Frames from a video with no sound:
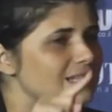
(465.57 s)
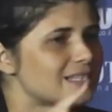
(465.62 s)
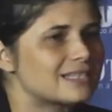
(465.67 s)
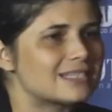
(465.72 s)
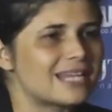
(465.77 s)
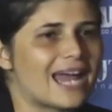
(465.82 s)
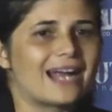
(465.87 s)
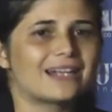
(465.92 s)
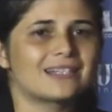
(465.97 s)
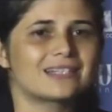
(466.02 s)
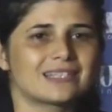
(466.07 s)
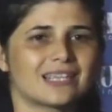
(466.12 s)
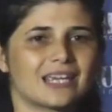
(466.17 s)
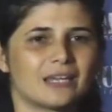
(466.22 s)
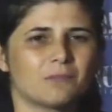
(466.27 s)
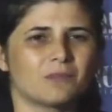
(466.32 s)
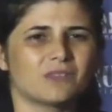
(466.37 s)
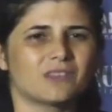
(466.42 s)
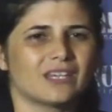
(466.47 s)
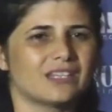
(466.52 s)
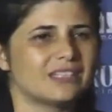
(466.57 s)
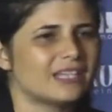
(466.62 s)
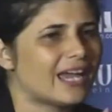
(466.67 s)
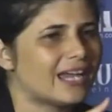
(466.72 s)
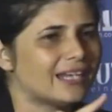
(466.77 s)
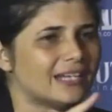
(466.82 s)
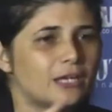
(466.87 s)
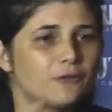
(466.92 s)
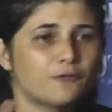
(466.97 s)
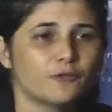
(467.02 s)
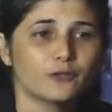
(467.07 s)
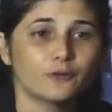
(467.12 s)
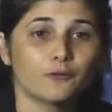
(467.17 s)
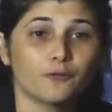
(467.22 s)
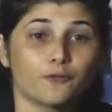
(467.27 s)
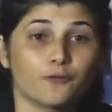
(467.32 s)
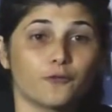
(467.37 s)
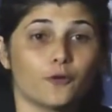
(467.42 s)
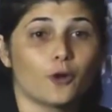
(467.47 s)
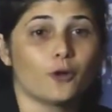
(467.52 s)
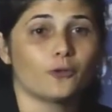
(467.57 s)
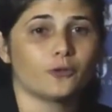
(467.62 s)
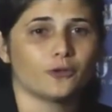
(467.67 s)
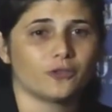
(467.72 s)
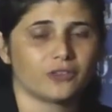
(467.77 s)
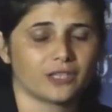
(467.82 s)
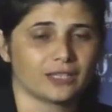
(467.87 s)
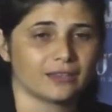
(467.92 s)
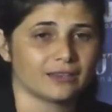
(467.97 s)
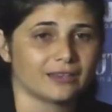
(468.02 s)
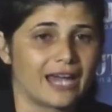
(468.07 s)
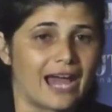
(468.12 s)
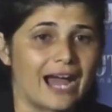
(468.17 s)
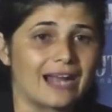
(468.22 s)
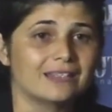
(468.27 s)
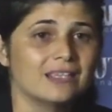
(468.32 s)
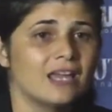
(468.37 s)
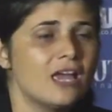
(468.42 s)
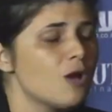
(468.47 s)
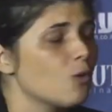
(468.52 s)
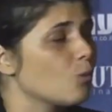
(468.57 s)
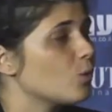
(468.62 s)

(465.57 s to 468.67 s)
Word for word: exact same thing and even further than that